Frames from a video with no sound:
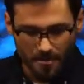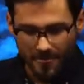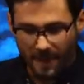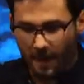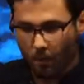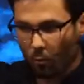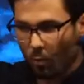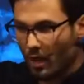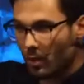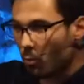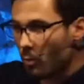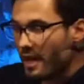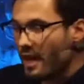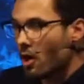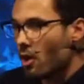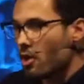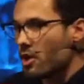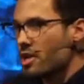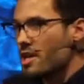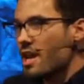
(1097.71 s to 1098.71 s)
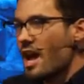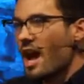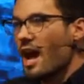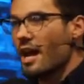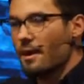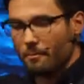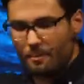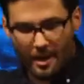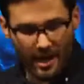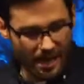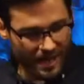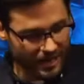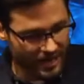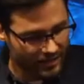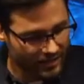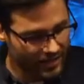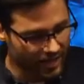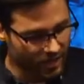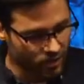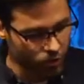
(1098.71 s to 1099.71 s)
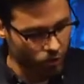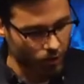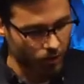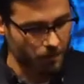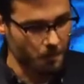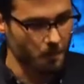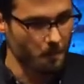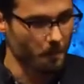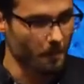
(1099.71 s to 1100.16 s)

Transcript: that when we are not paying attention,